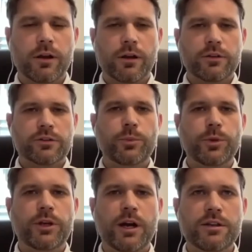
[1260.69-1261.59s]
So
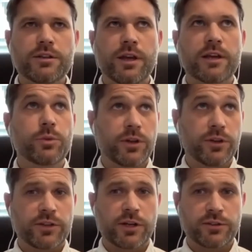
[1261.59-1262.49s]
because, as we
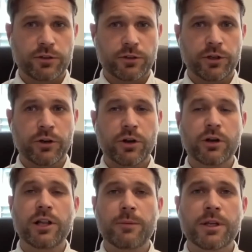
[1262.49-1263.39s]
discussed earlier, a
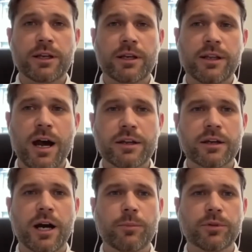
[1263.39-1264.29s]
claimant cannot
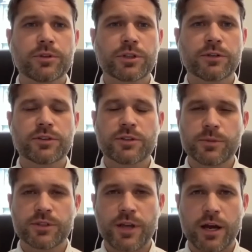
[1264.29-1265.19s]
accomplish service
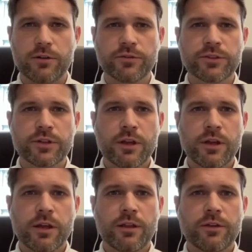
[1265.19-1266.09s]
themselves,
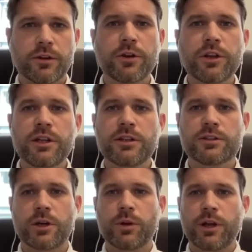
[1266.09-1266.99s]
they're going to need
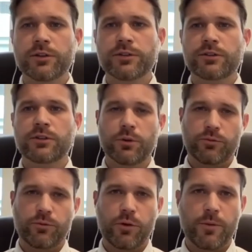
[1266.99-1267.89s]
someone else to do
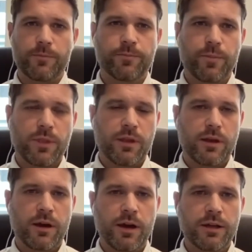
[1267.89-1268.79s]
it for
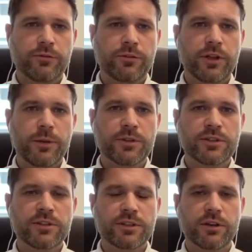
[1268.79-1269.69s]
them. If claimants
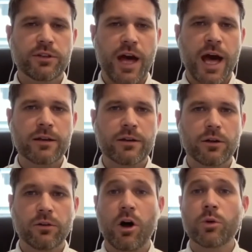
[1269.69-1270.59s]
consider that,
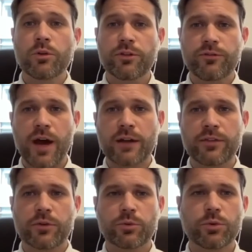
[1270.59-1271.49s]
along with the fact
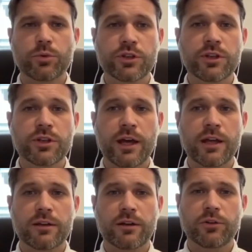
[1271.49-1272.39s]
that the rules can
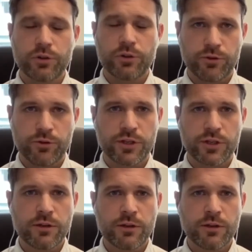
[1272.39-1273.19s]
get a little confusing